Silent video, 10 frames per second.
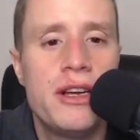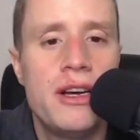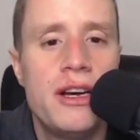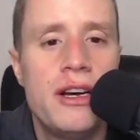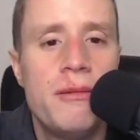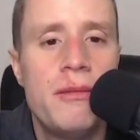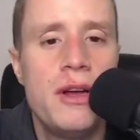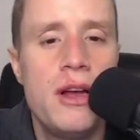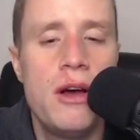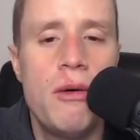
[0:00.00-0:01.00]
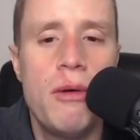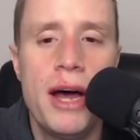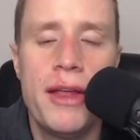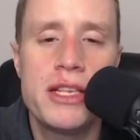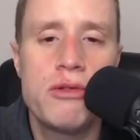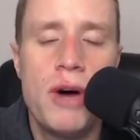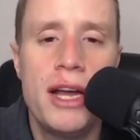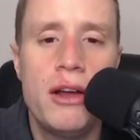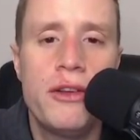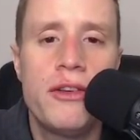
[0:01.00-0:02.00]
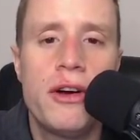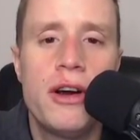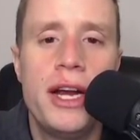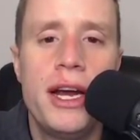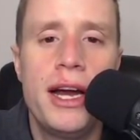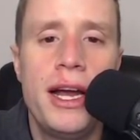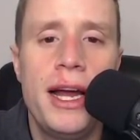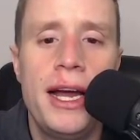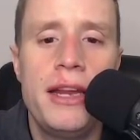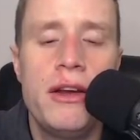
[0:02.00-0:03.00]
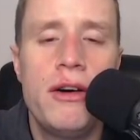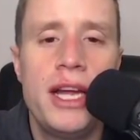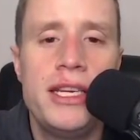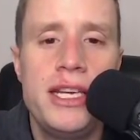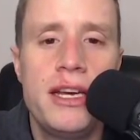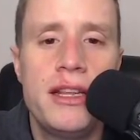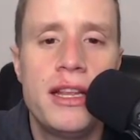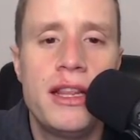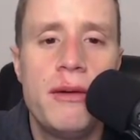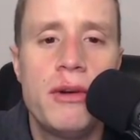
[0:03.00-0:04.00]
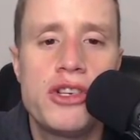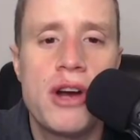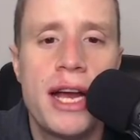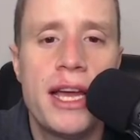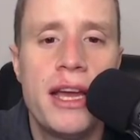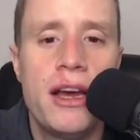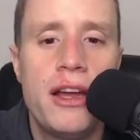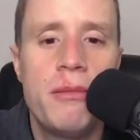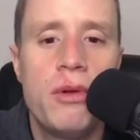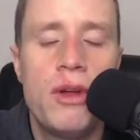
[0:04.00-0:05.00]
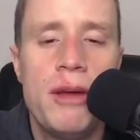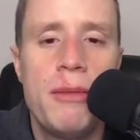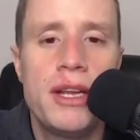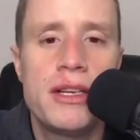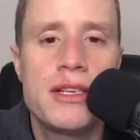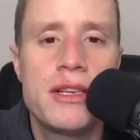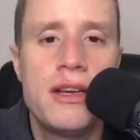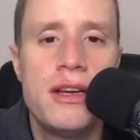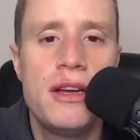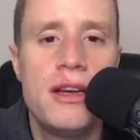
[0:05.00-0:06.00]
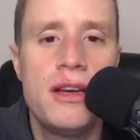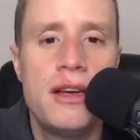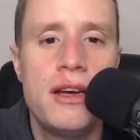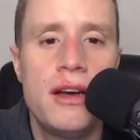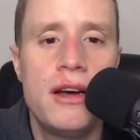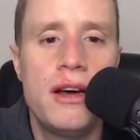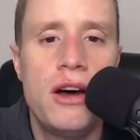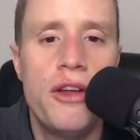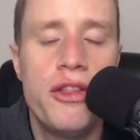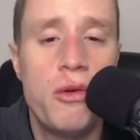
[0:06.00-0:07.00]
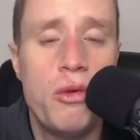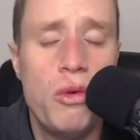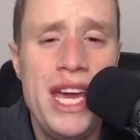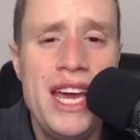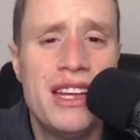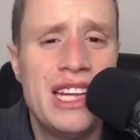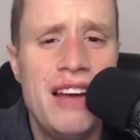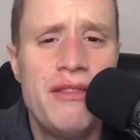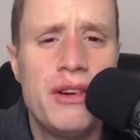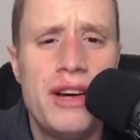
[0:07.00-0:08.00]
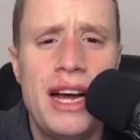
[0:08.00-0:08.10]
Wow, that's wild. Sorry, I had no idea that they were tracking unemployment on the week level.